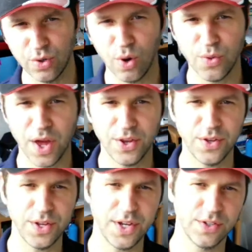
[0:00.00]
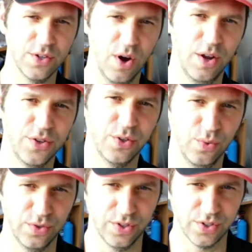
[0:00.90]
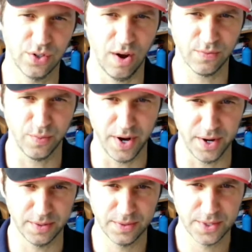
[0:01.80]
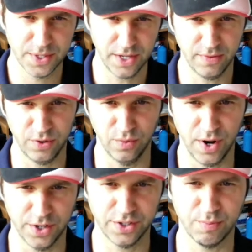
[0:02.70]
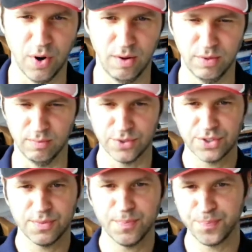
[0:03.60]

know that it's not due to the software if you run into problems.